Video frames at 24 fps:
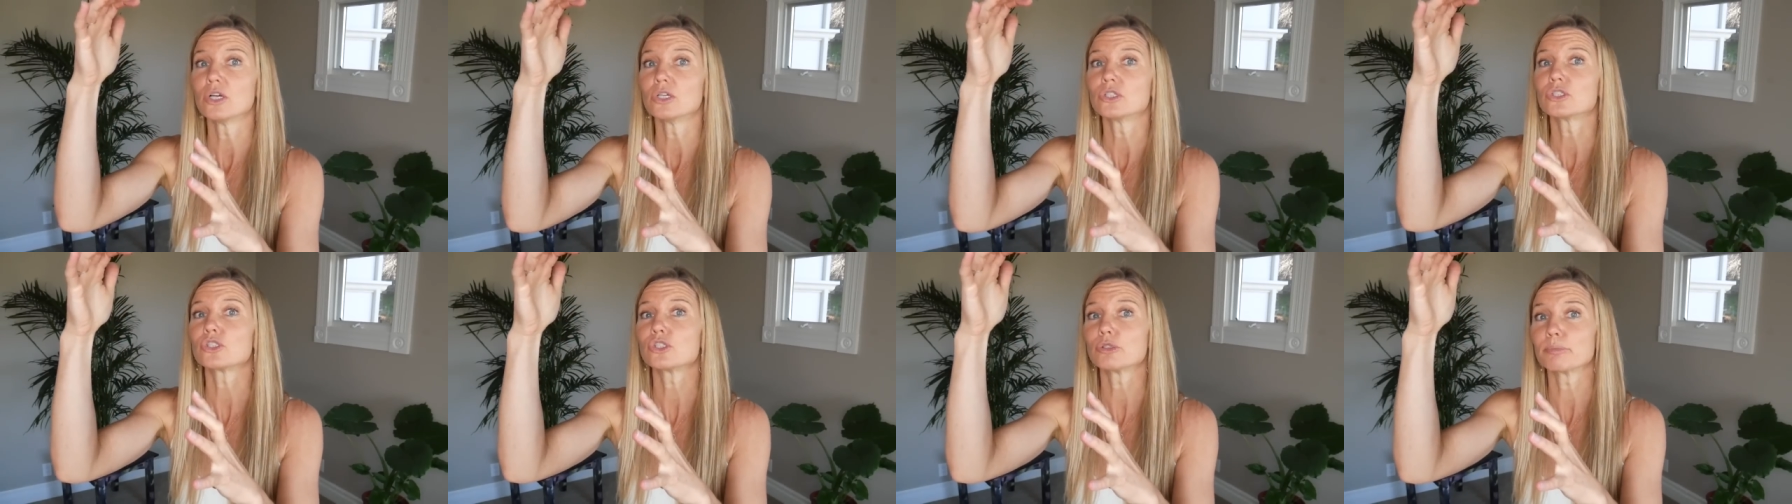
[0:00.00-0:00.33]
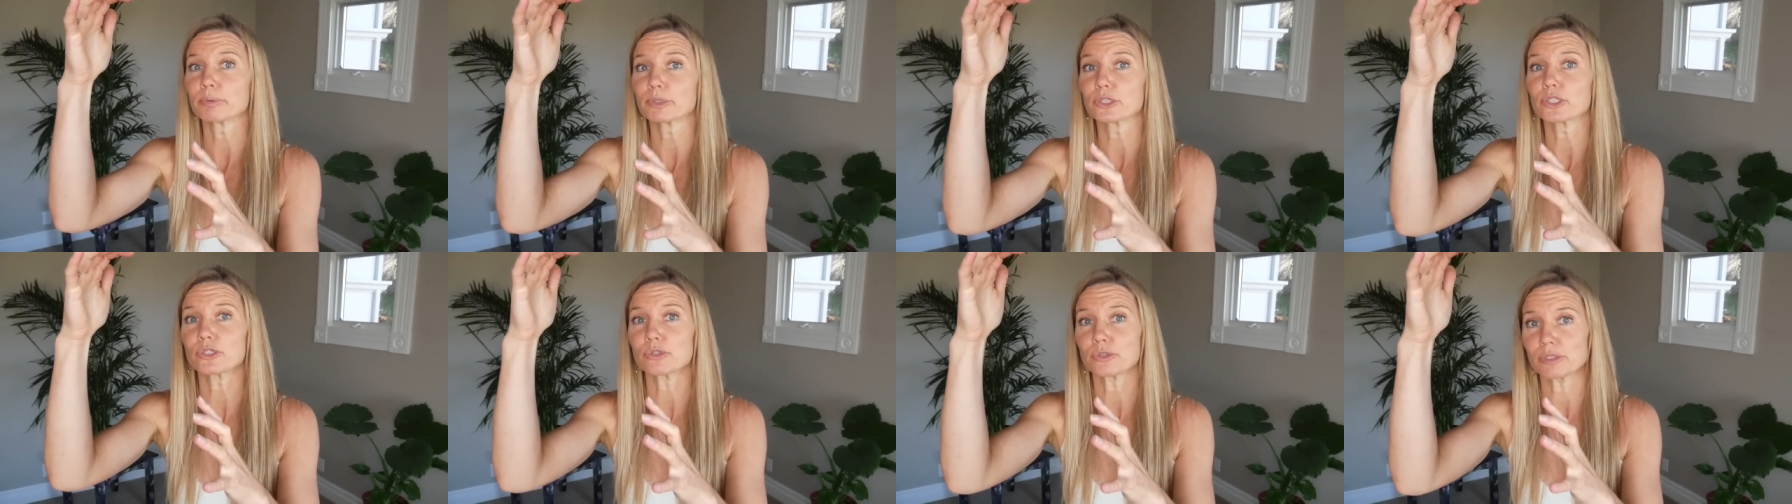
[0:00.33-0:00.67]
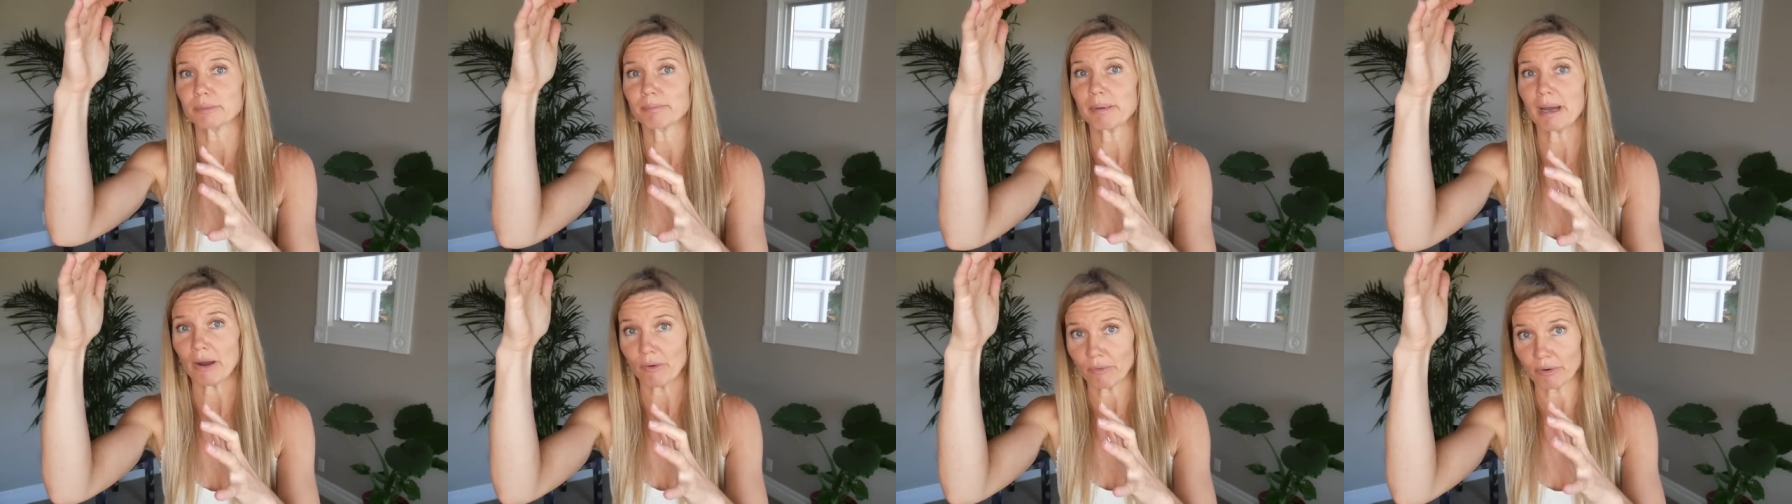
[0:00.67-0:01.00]
super
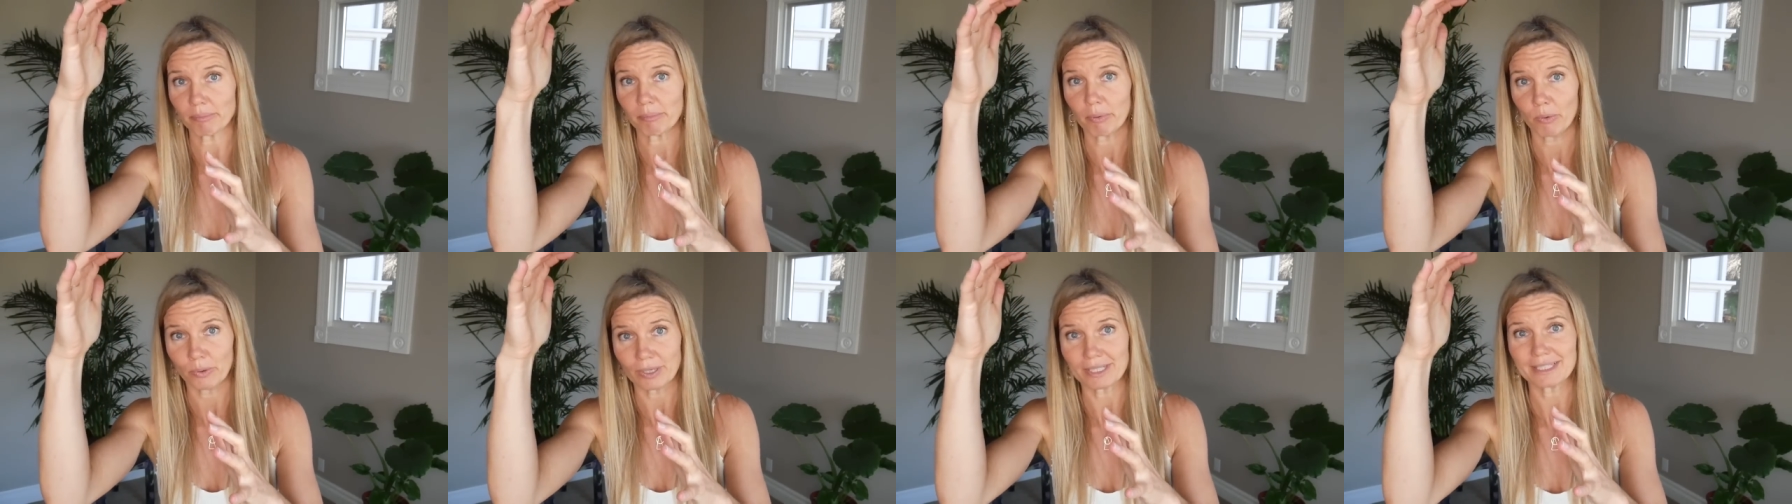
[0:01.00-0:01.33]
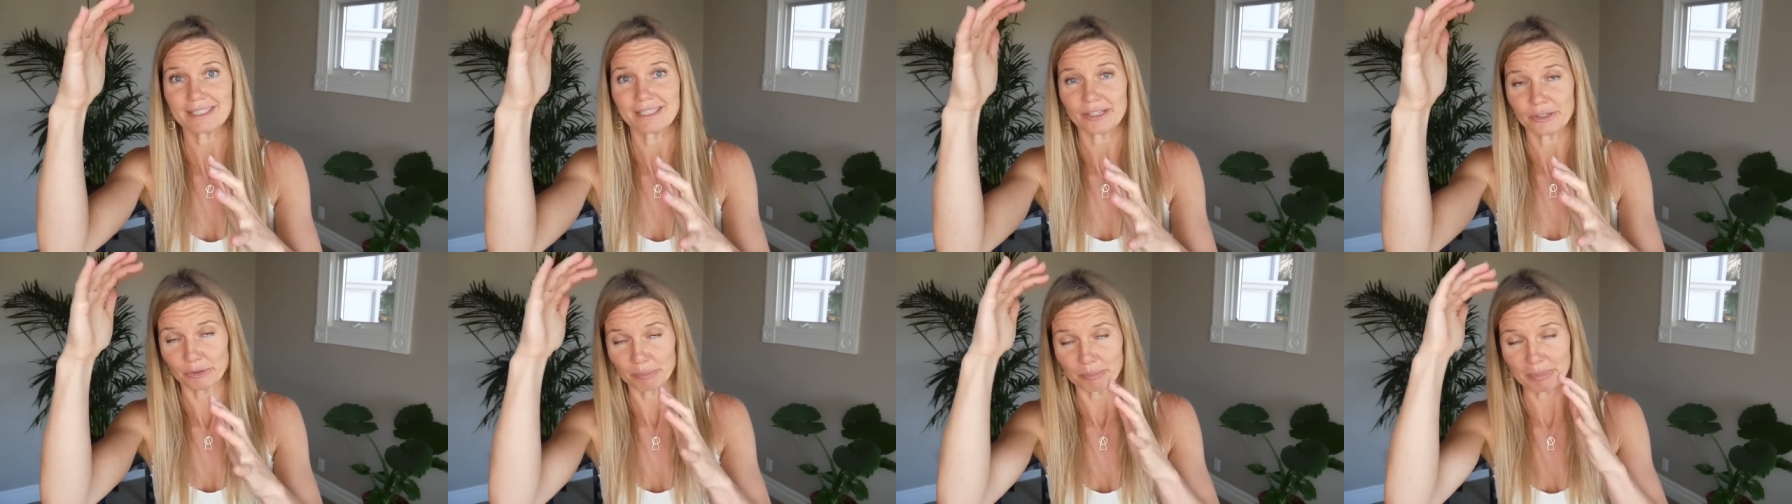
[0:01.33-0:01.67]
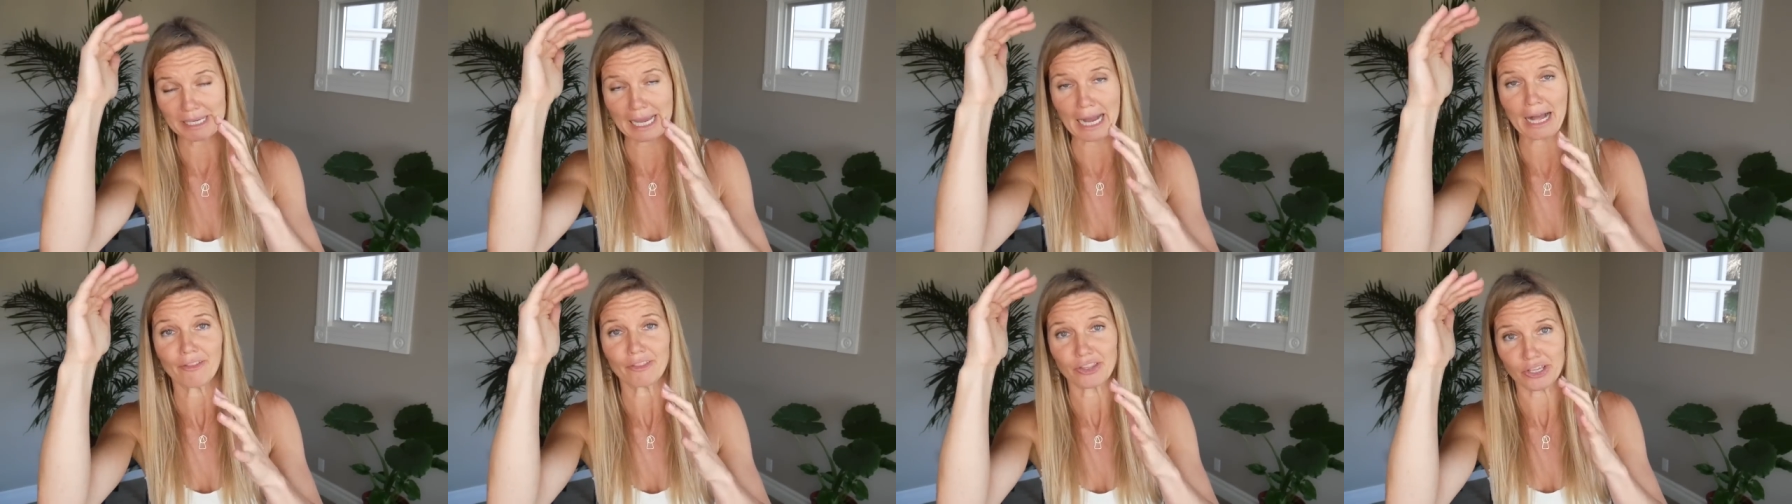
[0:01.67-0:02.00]
juicy power points that are
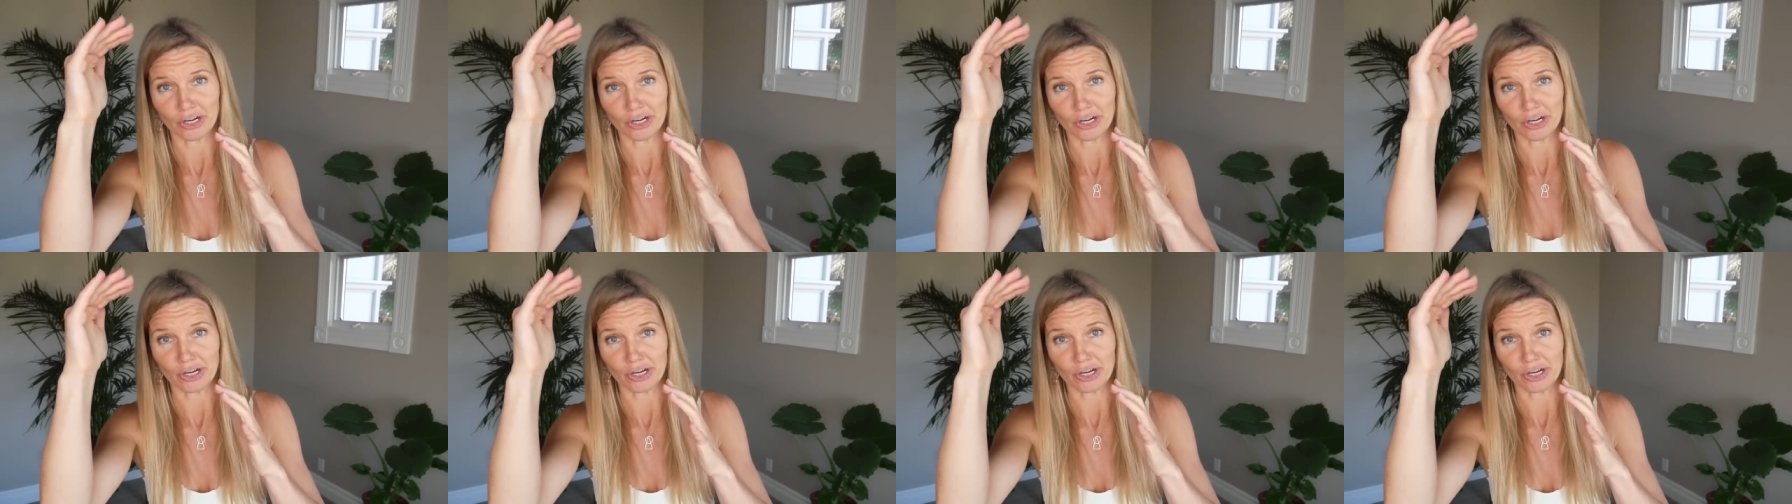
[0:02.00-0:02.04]
beyond